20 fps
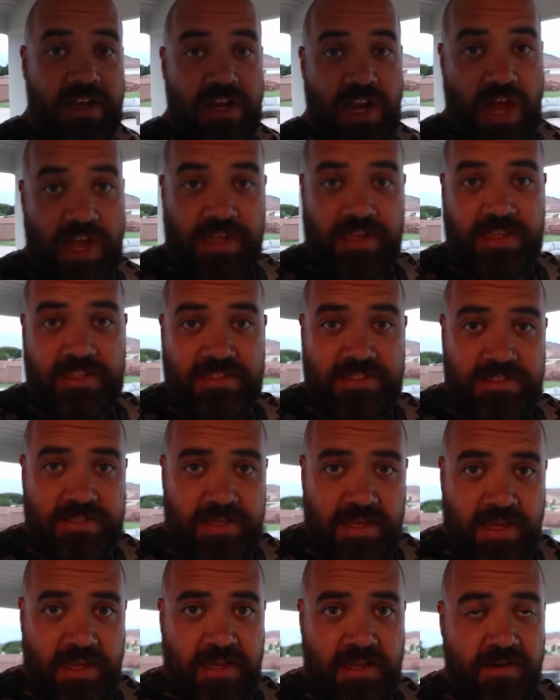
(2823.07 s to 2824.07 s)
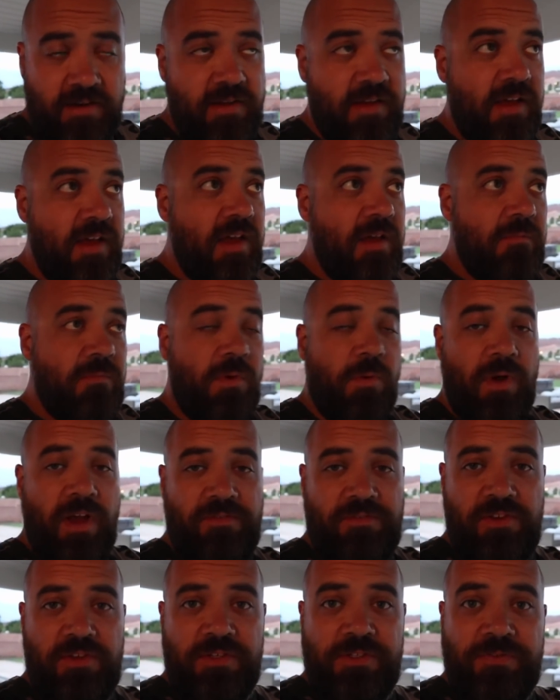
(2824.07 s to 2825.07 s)
and not get seen, but we have
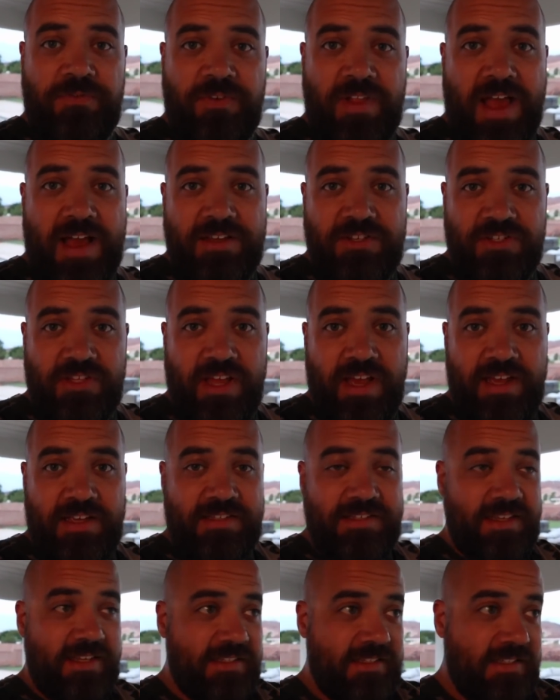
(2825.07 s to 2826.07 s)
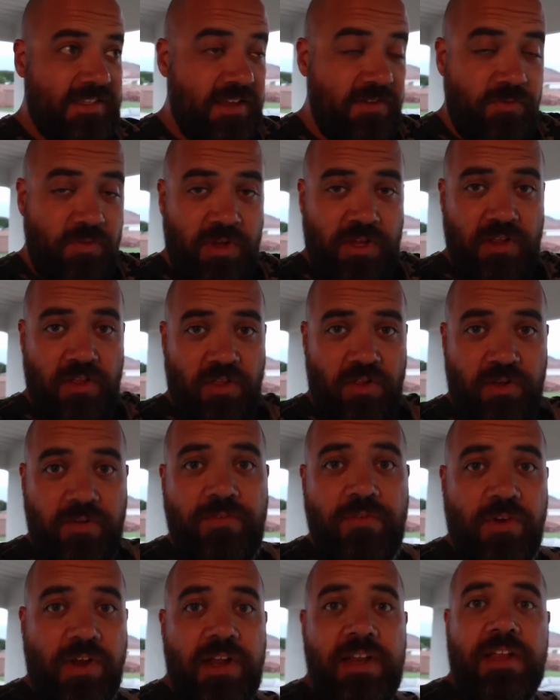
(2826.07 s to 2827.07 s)
to use flashlights and see if we can look
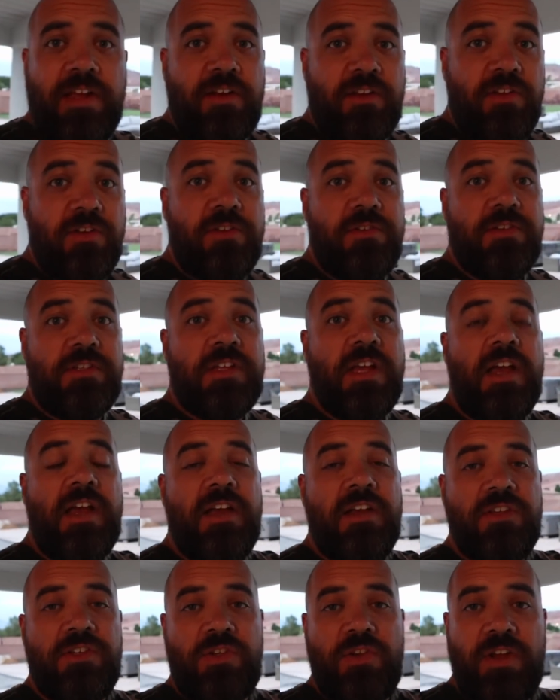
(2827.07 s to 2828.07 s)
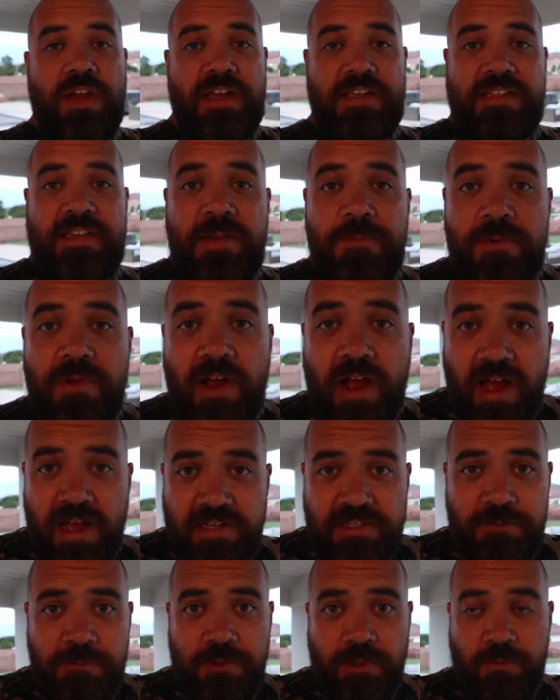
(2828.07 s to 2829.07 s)
for any clues. So you guys keep your
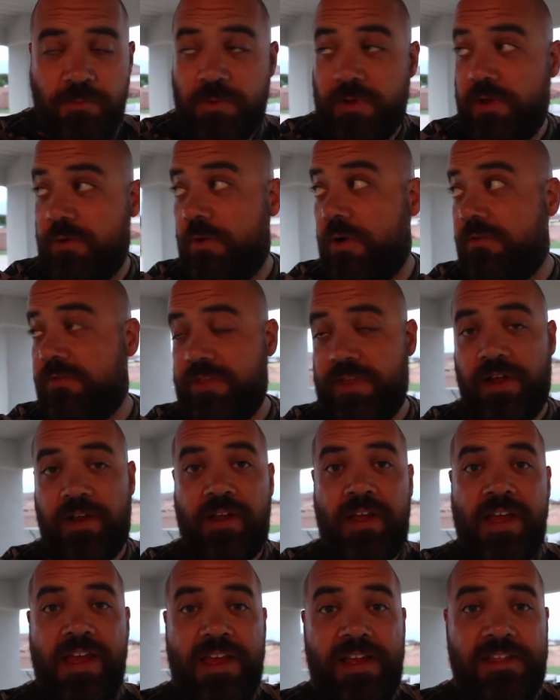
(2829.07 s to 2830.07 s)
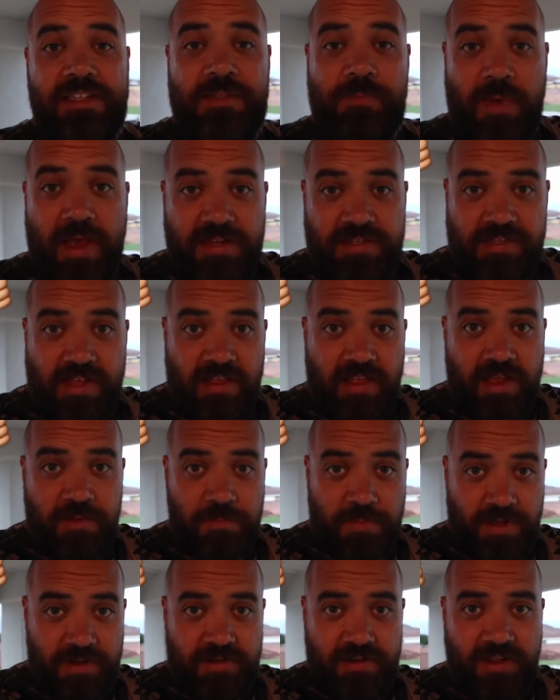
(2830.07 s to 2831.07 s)
eyes peeled when you go over there and smash that like
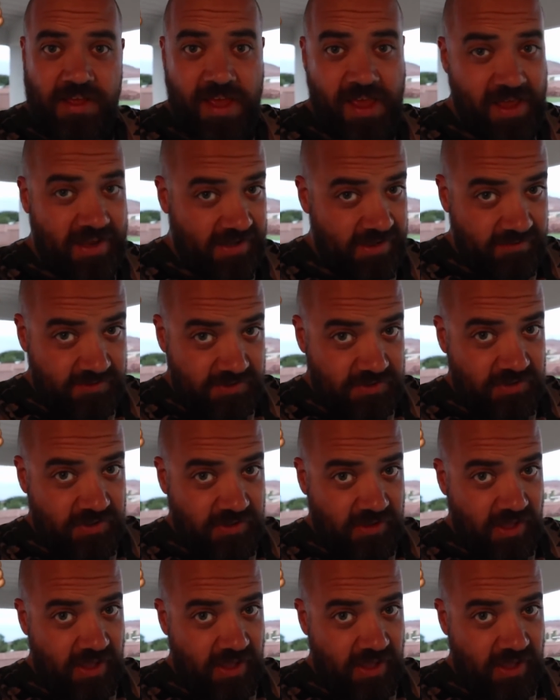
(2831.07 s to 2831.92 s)
button and give us good